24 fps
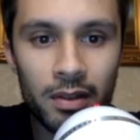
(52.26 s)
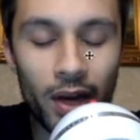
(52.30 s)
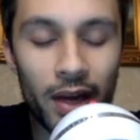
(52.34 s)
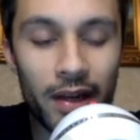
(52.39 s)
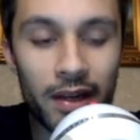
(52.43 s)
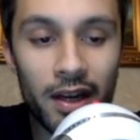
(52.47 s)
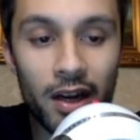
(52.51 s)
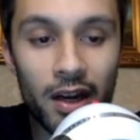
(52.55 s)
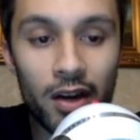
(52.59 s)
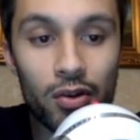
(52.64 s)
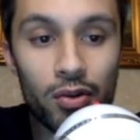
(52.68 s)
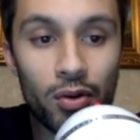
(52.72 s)

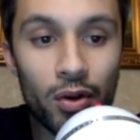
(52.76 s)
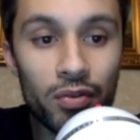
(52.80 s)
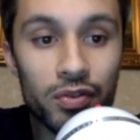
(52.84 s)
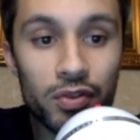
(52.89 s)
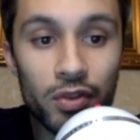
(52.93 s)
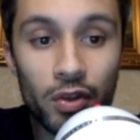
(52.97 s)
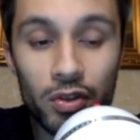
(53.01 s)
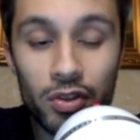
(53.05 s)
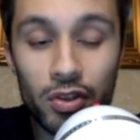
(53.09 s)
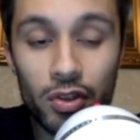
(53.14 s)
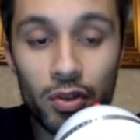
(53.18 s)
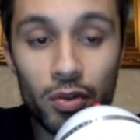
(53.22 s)
Right now, growth
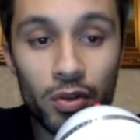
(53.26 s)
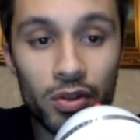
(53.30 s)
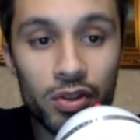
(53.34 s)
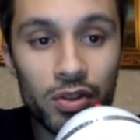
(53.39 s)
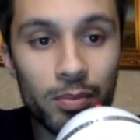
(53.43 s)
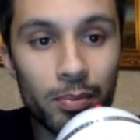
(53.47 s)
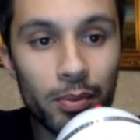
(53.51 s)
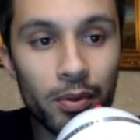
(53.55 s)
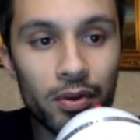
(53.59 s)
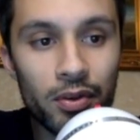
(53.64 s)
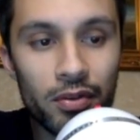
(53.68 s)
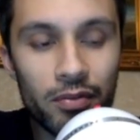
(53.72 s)
stocks across
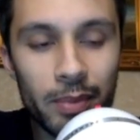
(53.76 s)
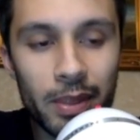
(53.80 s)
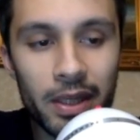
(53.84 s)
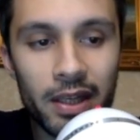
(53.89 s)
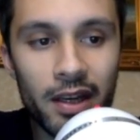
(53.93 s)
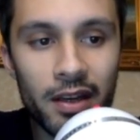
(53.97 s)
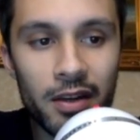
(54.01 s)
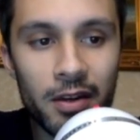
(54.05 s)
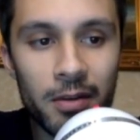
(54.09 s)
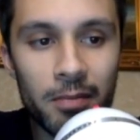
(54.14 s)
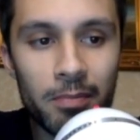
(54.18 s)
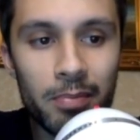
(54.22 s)
the board have been
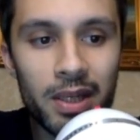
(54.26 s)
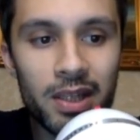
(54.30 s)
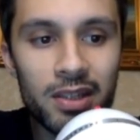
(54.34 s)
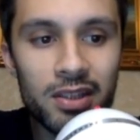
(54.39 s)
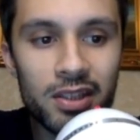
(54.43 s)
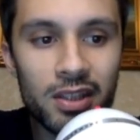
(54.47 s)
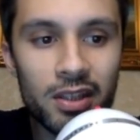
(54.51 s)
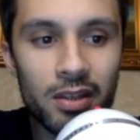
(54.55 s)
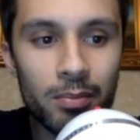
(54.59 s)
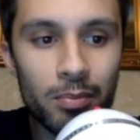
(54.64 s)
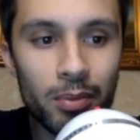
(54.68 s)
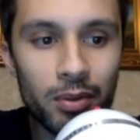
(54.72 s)
getting a
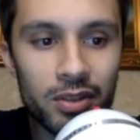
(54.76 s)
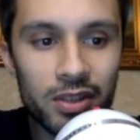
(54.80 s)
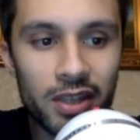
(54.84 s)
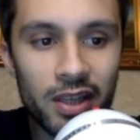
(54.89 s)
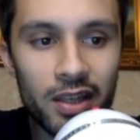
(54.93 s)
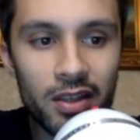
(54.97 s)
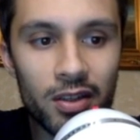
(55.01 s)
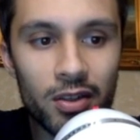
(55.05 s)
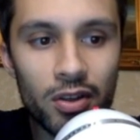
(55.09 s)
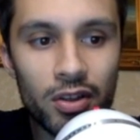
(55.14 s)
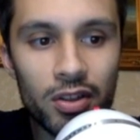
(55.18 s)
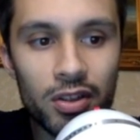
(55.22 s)
beating, but
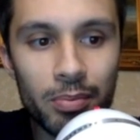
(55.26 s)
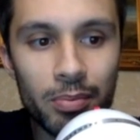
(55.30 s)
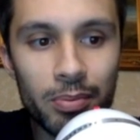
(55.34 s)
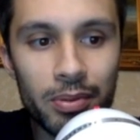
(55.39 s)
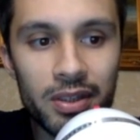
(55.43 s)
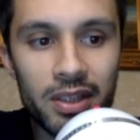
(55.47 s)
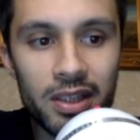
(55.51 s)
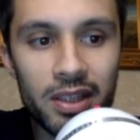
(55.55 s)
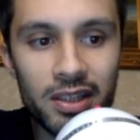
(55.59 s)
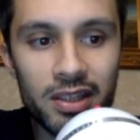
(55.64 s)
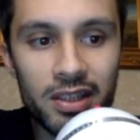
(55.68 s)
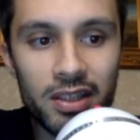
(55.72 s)
take a look at the
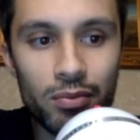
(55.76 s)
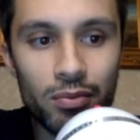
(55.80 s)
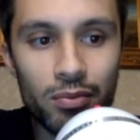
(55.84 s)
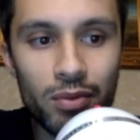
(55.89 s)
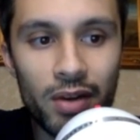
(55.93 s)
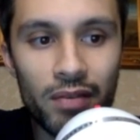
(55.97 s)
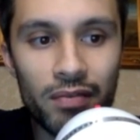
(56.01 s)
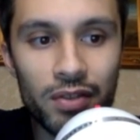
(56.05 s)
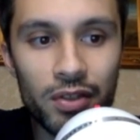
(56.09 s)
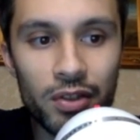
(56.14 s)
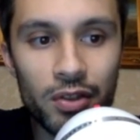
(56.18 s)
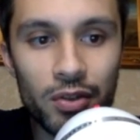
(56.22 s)
predicted
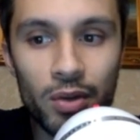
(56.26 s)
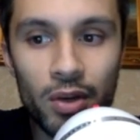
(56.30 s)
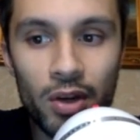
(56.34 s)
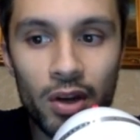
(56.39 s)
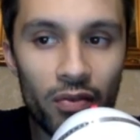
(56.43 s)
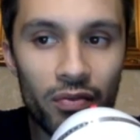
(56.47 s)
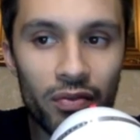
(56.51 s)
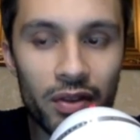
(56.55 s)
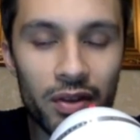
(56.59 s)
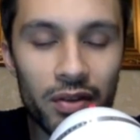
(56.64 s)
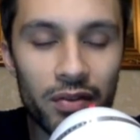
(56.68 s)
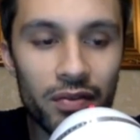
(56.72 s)
revenue
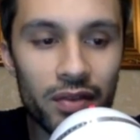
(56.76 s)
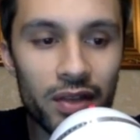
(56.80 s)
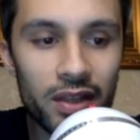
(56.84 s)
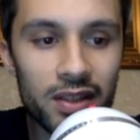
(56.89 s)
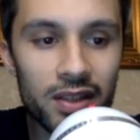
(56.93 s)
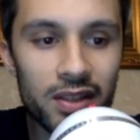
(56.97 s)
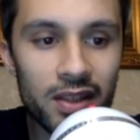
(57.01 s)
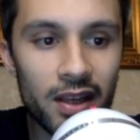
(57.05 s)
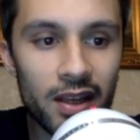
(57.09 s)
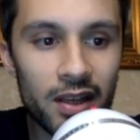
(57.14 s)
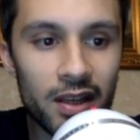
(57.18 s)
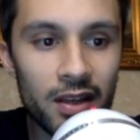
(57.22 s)
of
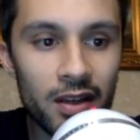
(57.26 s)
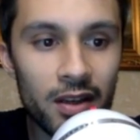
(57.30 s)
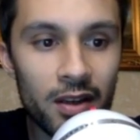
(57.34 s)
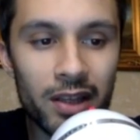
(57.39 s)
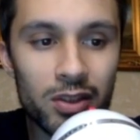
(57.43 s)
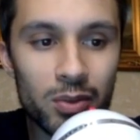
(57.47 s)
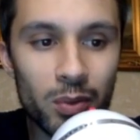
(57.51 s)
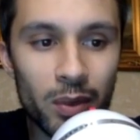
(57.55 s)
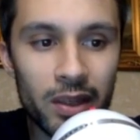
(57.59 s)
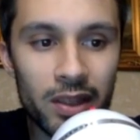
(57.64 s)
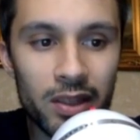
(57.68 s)
Invitae by